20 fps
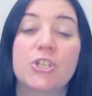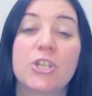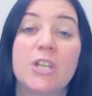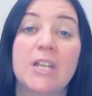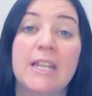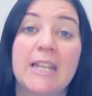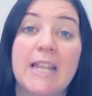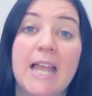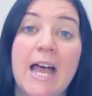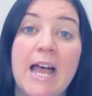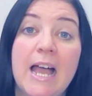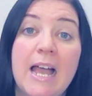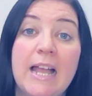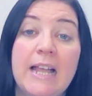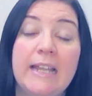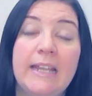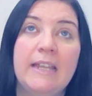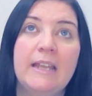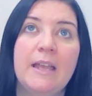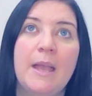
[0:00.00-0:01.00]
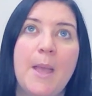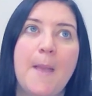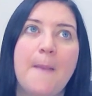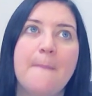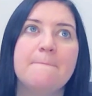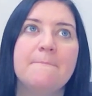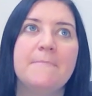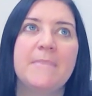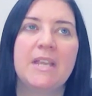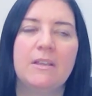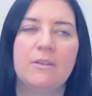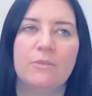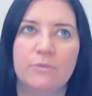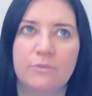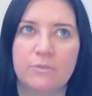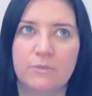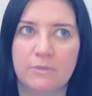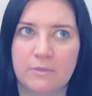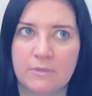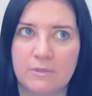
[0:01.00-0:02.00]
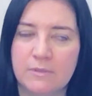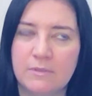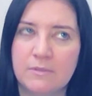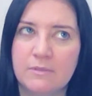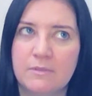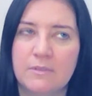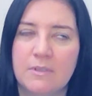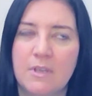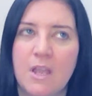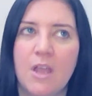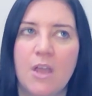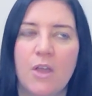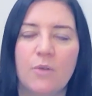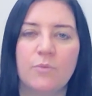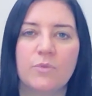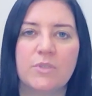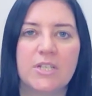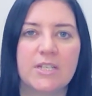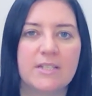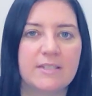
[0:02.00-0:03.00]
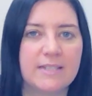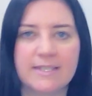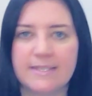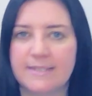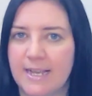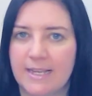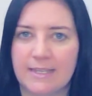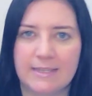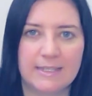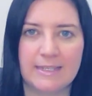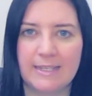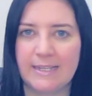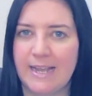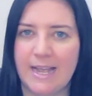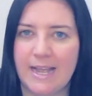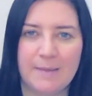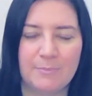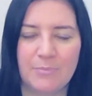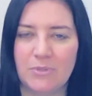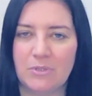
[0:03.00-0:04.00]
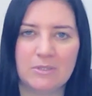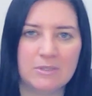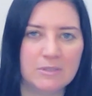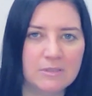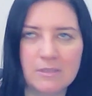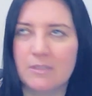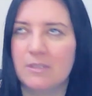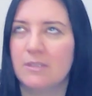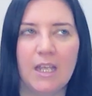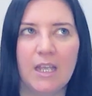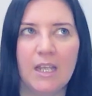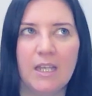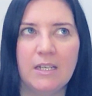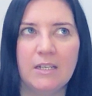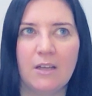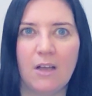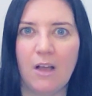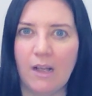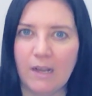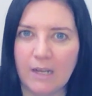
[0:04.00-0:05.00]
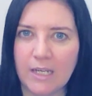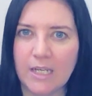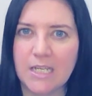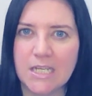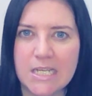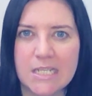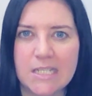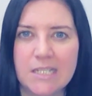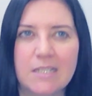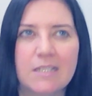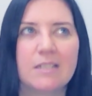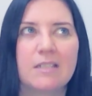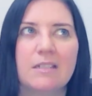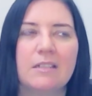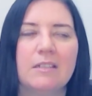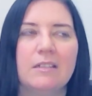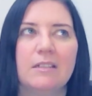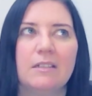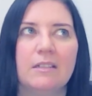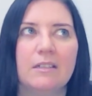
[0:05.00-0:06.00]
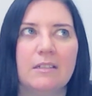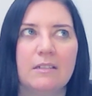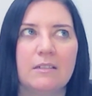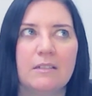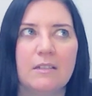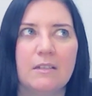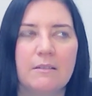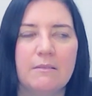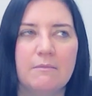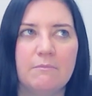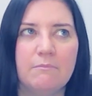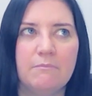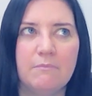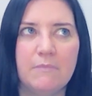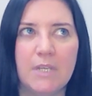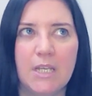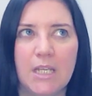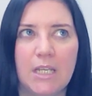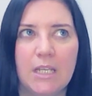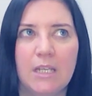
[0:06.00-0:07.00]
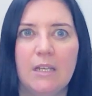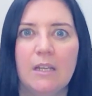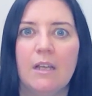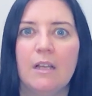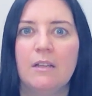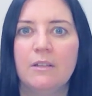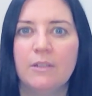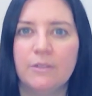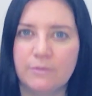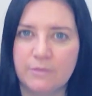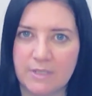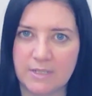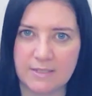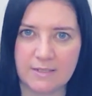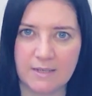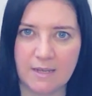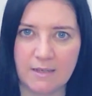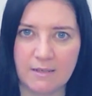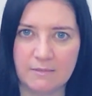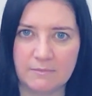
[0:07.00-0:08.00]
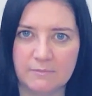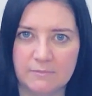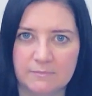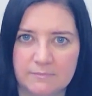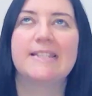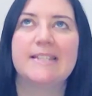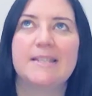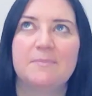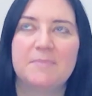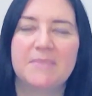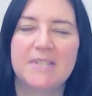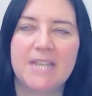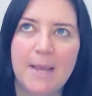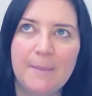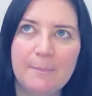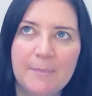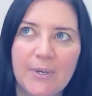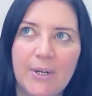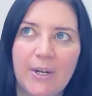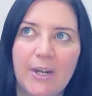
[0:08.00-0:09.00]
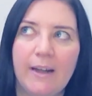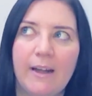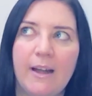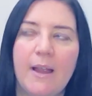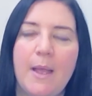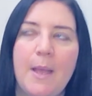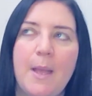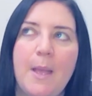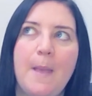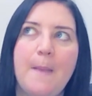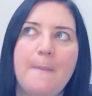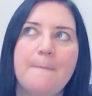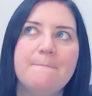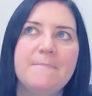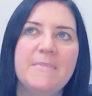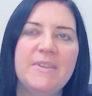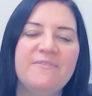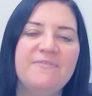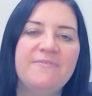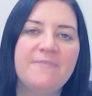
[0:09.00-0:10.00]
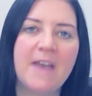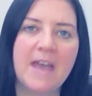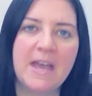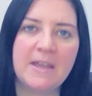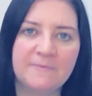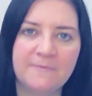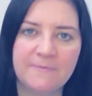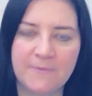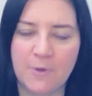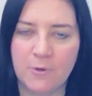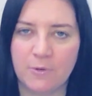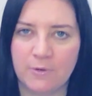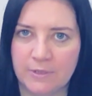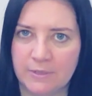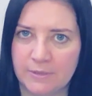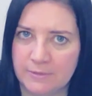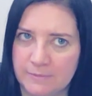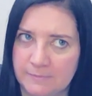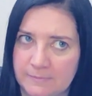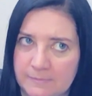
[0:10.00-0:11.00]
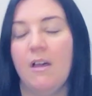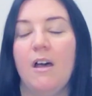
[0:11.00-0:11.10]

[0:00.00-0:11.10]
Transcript: July, mi ul, which sounds exactly like apple. And August, mi lunasa. September, mi vanfor.